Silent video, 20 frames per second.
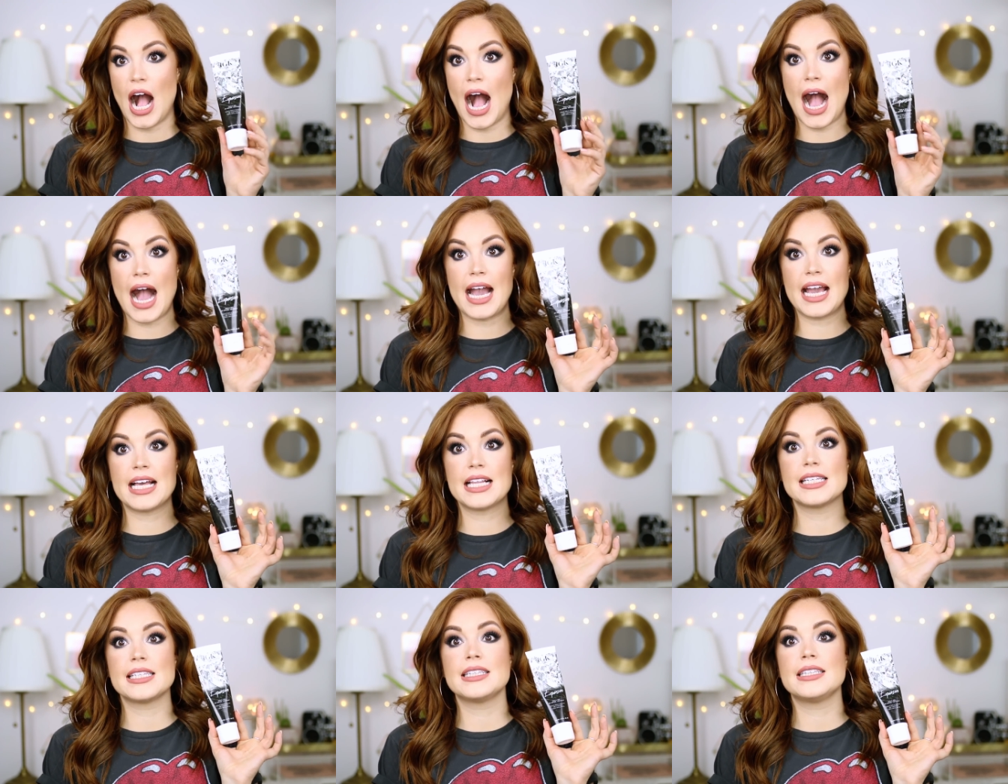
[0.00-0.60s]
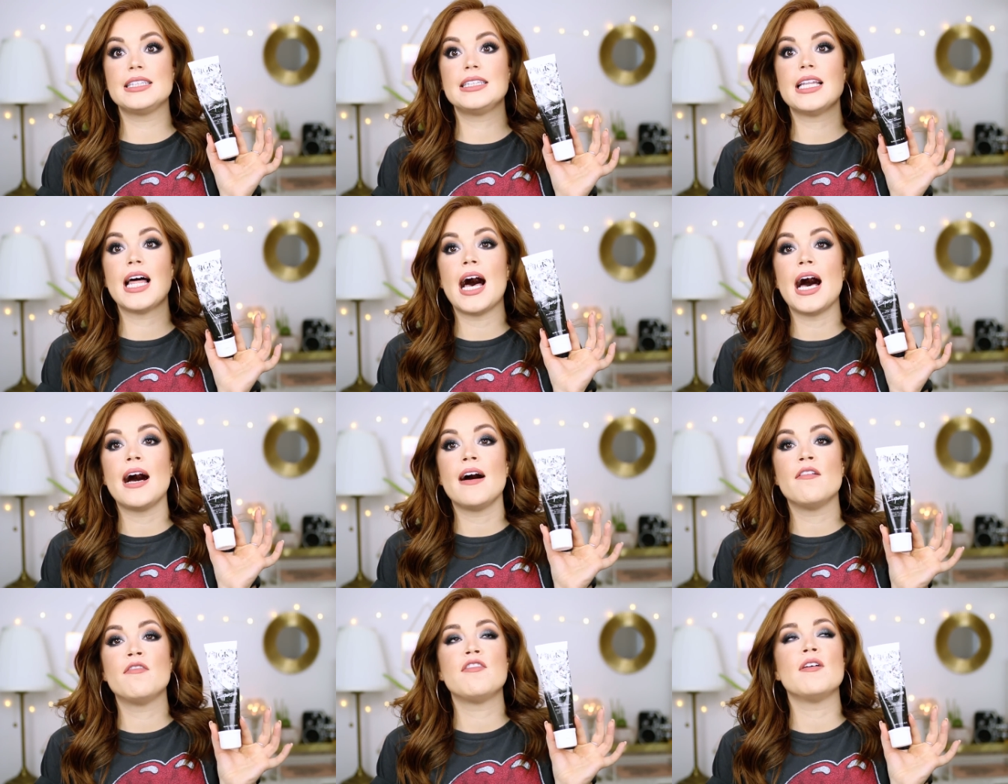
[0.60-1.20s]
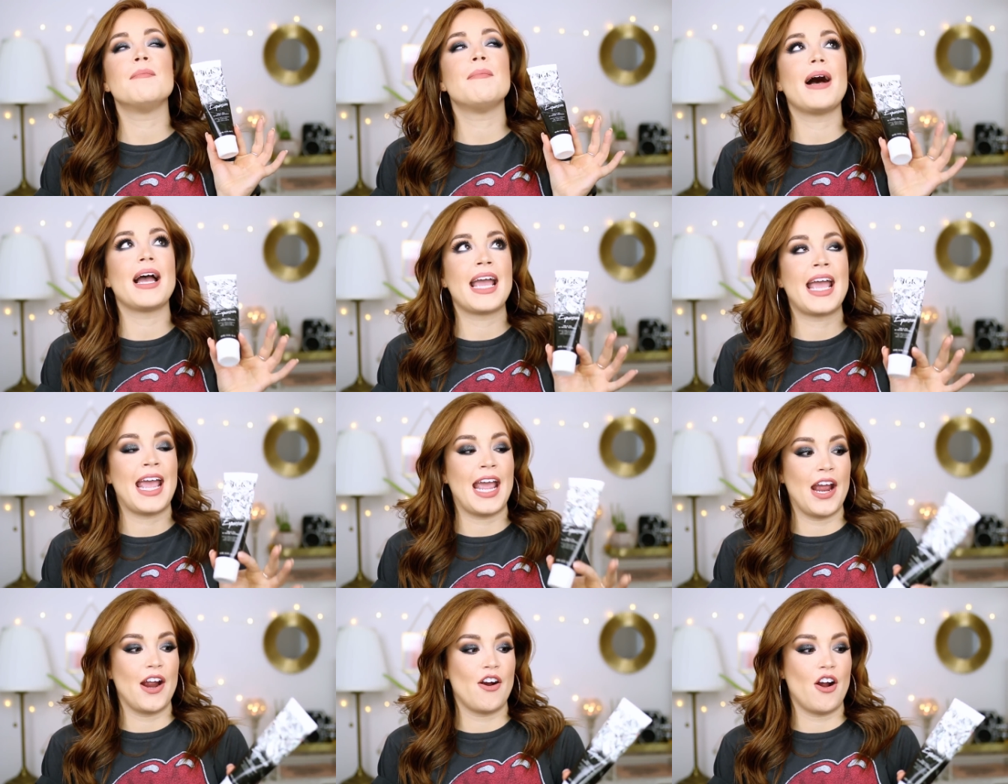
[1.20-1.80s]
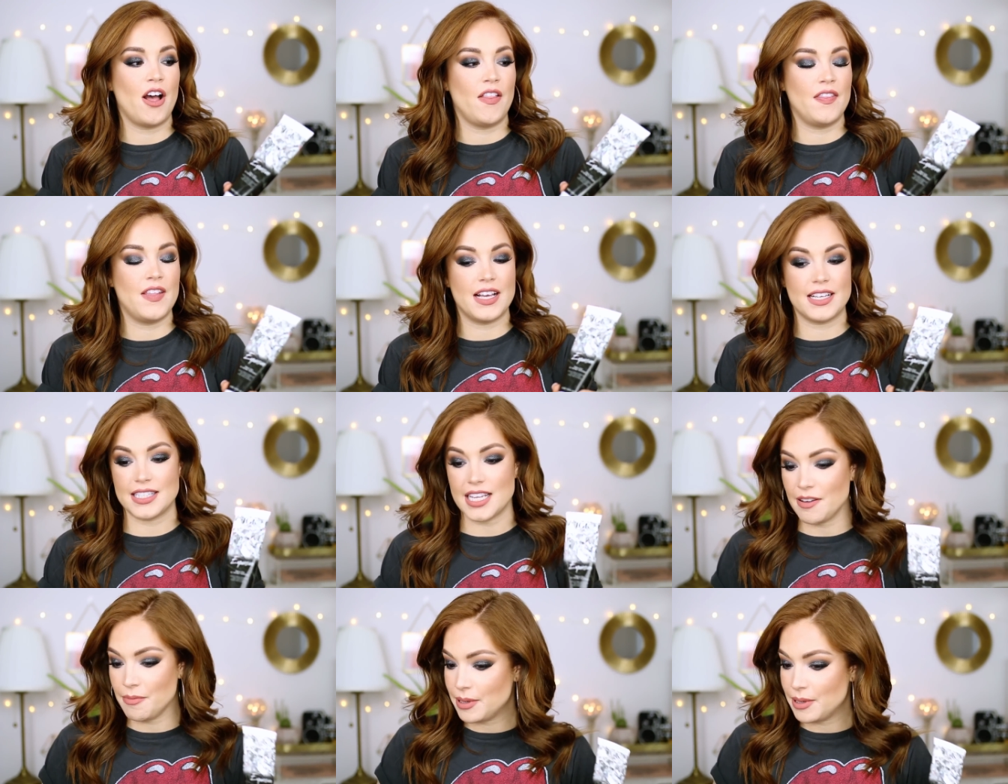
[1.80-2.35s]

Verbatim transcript: I love my hair on this.